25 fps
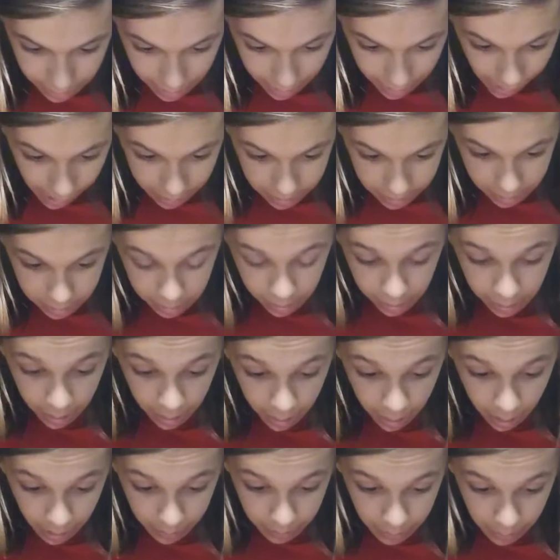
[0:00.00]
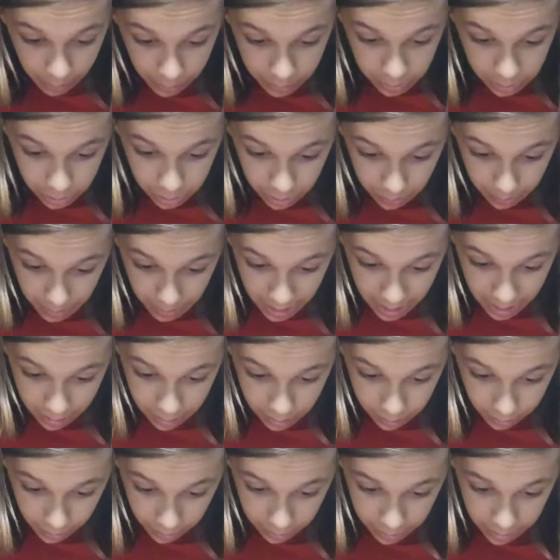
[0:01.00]
that it was just a
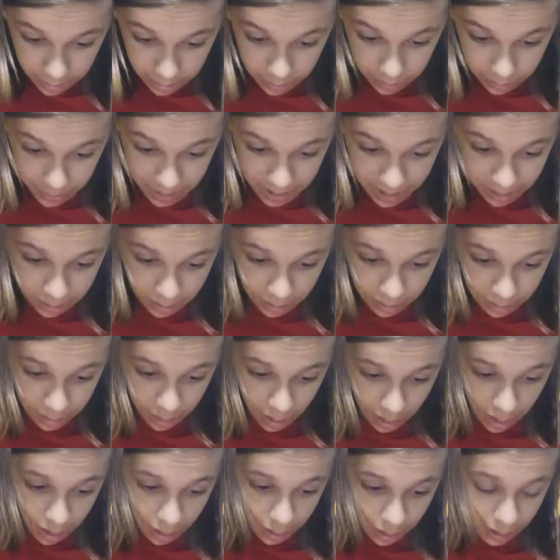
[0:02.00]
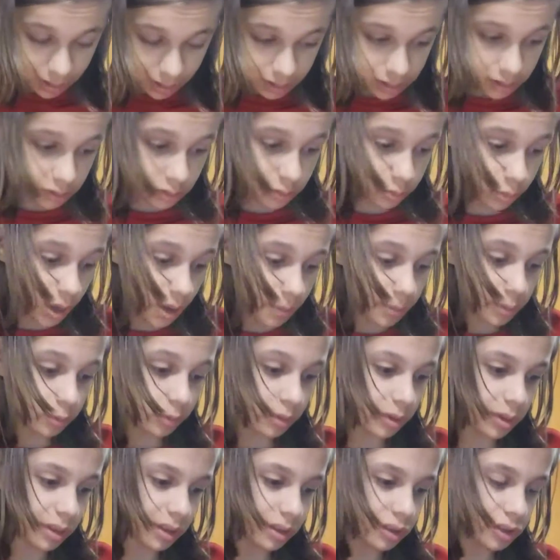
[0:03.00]
piece. One of these pieces got swapped
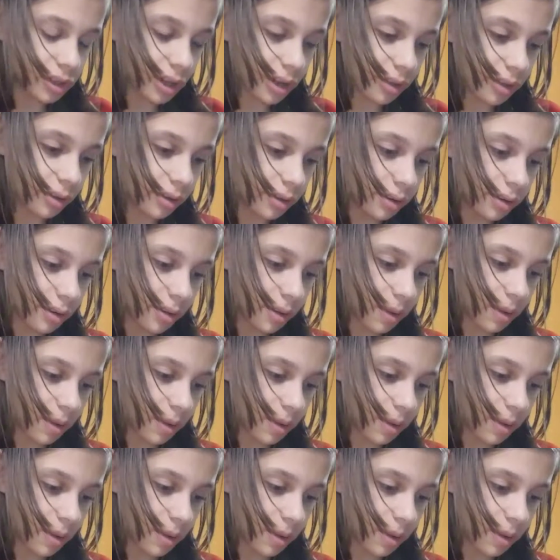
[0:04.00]
with each other.